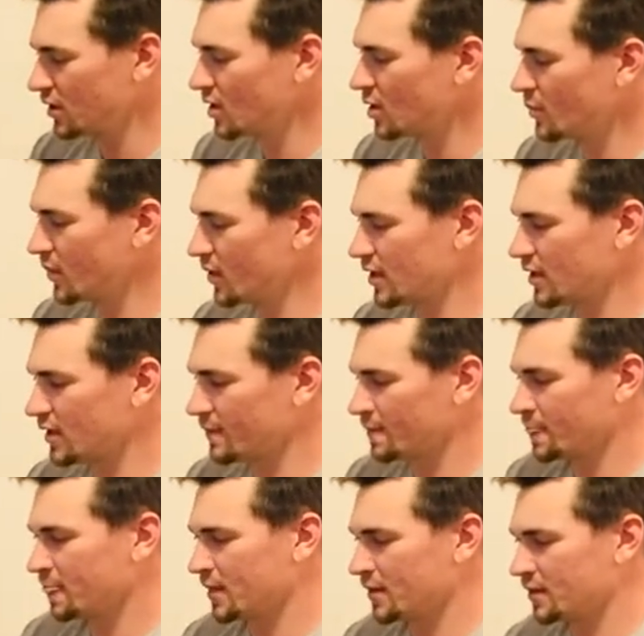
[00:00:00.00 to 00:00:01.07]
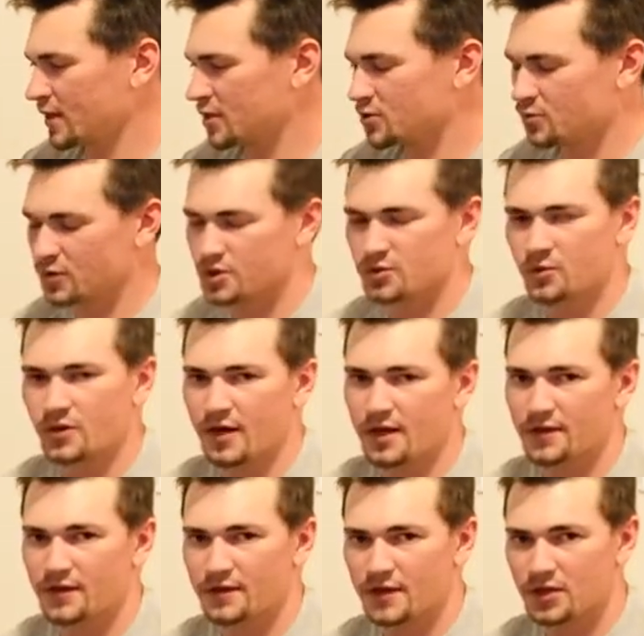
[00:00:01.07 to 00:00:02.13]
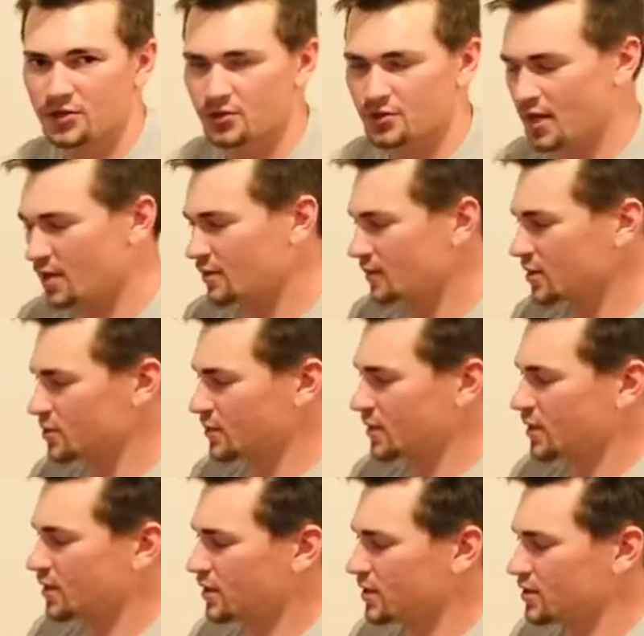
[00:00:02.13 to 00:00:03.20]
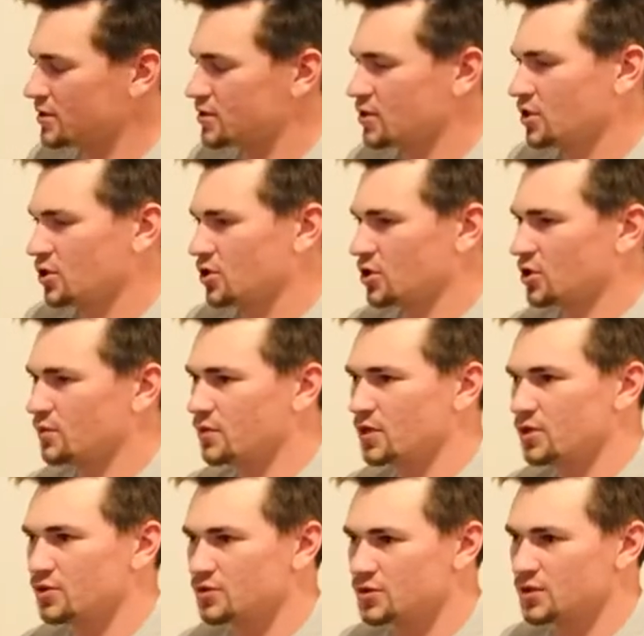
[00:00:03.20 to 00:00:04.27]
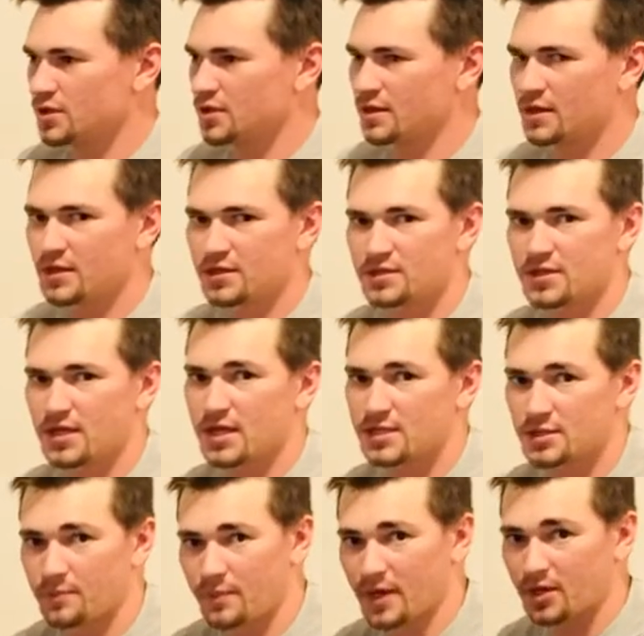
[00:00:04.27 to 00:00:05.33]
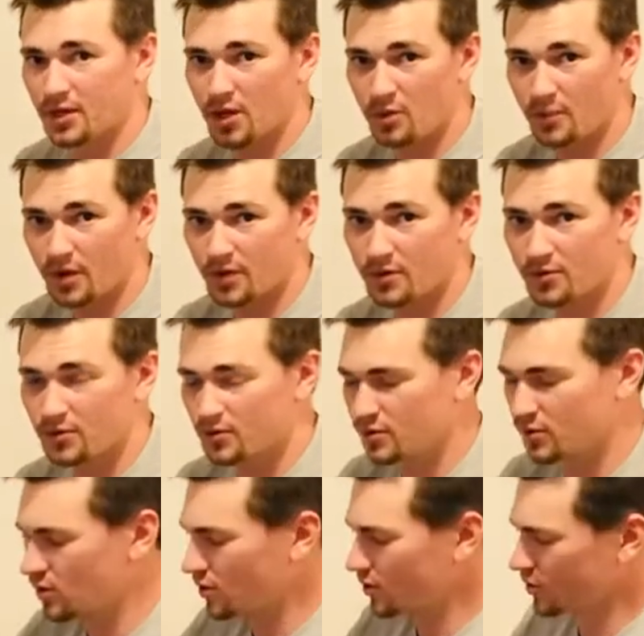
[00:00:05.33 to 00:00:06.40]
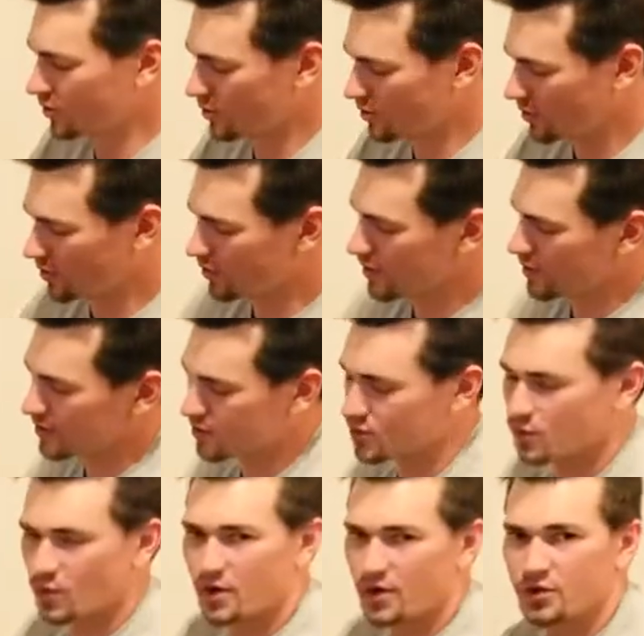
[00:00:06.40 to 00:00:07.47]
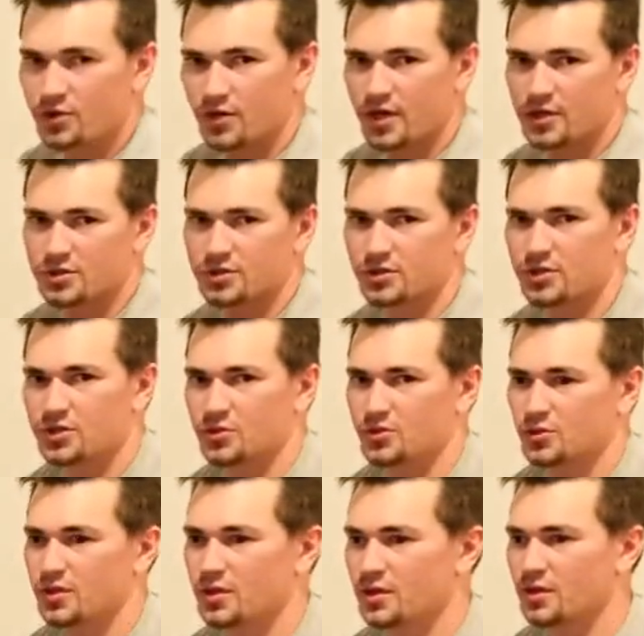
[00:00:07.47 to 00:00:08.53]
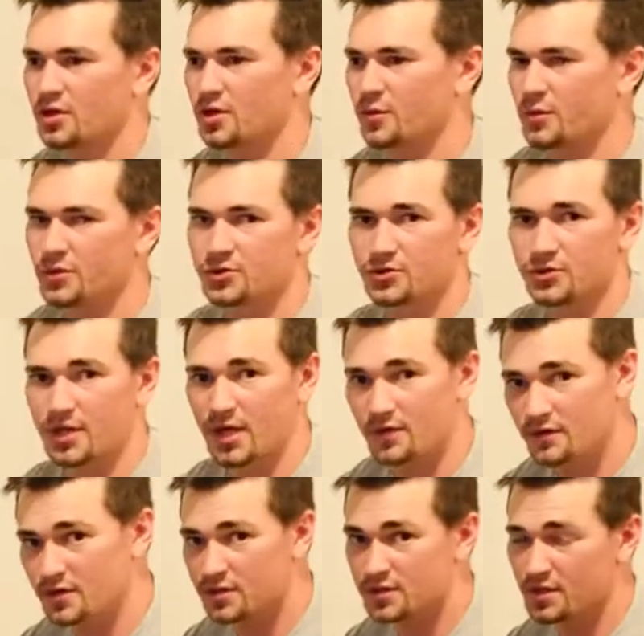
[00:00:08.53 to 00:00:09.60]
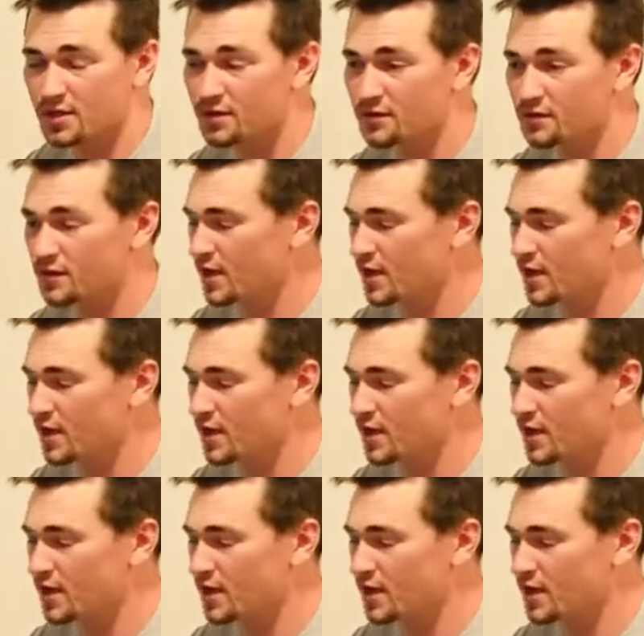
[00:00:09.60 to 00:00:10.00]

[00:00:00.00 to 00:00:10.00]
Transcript: but that's the reason why I think they do that is because you're gonna be using this as a bailout bottle on your harness while you're actually doing commercial diving stuff.